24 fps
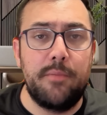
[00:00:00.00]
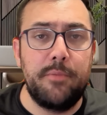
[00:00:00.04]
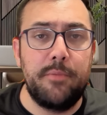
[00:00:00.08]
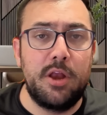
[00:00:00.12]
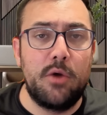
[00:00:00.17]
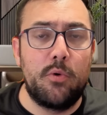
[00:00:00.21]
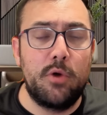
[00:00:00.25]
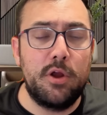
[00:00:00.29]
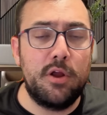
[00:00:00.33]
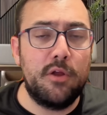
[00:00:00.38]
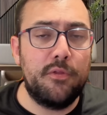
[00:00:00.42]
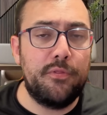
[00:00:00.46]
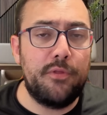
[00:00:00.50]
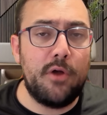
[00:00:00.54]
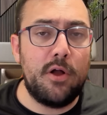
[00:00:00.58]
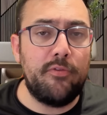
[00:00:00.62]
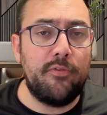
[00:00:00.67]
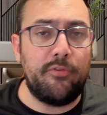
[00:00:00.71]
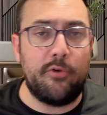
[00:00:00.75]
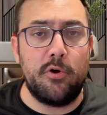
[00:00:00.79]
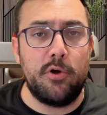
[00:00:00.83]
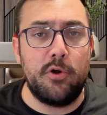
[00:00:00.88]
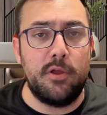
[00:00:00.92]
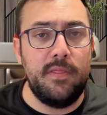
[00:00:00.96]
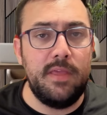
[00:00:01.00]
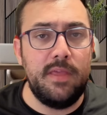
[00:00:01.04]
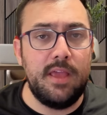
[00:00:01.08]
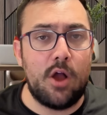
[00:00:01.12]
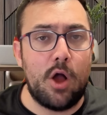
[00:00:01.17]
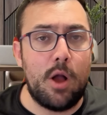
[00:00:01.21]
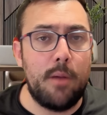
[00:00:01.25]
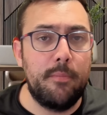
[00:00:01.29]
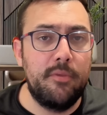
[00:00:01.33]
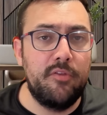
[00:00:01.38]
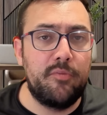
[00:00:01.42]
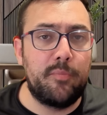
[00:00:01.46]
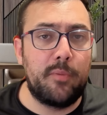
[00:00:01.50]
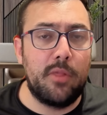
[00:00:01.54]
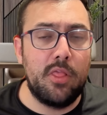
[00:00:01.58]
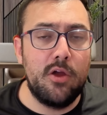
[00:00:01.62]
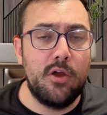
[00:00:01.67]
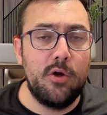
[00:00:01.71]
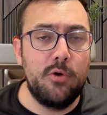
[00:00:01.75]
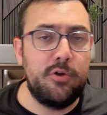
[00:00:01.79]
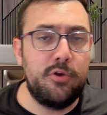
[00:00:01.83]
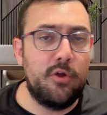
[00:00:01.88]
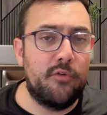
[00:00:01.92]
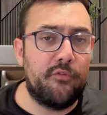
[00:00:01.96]
me know what your thoughts are in the comments
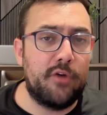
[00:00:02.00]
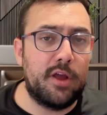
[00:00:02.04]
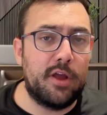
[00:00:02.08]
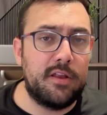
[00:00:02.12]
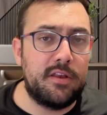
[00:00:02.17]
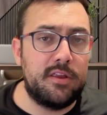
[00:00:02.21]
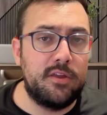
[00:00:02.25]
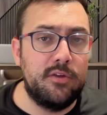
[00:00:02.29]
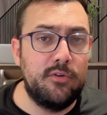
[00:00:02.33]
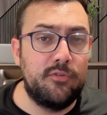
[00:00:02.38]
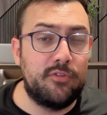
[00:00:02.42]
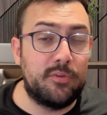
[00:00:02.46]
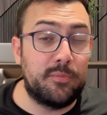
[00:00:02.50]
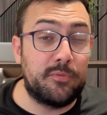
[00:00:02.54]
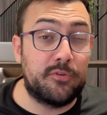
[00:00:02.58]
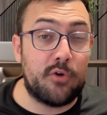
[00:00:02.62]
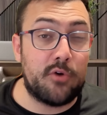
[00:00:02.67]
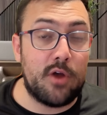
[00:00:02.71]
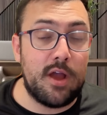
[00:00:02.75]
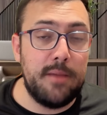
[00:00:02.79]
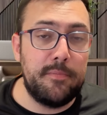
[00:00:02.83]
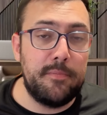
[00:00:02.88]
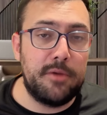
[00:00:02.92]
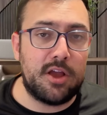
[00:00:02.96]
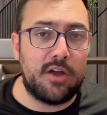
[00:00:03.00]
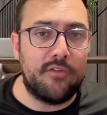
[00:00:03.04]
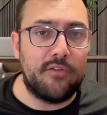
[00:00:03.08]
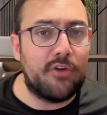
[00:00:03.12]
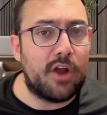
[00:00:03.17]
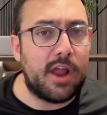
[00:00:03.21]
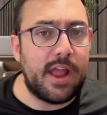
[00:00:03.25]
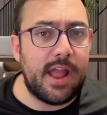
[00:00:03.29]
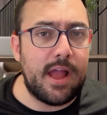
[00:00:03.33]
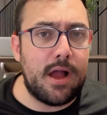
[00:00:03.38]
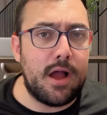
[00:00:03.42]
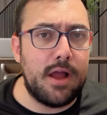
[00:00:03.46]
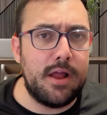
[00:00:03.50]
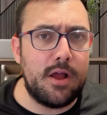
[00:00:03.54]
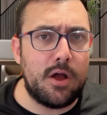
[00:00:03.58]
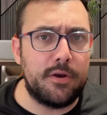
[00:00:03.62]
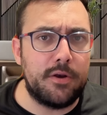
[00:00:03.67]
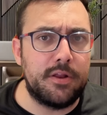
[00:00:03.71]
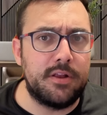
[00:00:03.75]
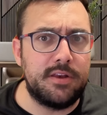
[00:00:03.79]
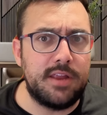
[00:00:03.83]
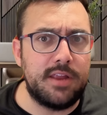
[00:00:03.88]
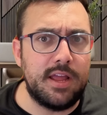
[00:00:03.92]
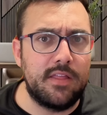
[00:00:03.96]
below. Don't forget to subscribe. I cover AI
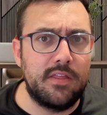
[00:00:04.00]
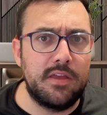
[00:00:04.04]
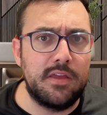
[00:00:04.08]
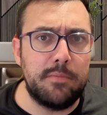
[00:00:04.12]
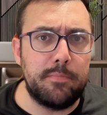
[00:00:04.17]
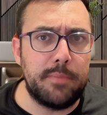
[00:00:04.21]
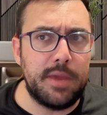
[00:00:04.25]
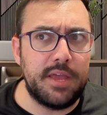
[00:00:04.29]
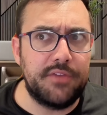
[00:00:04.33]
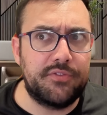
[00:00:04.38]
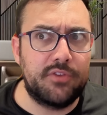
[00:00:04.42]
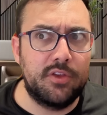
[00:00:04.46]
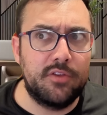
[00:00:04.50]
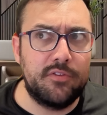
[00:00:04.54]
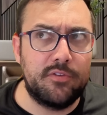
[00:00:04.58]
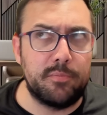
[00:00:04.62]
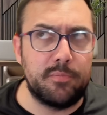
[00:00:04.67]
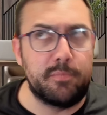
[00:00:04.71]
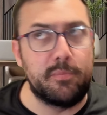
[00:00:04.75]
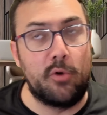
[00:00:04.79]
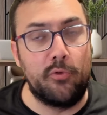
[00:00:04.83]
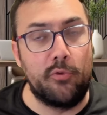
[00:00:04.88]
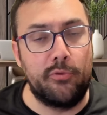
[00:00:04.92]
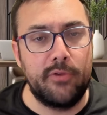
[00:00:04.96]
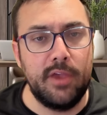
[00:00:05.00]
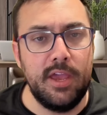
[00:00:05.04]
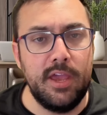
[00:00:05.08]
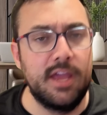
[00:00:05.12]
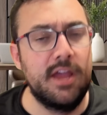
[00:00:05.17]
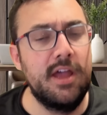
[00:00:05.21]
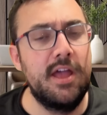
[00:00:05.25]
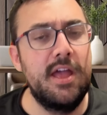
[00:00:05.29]
on a daily basis, mostly,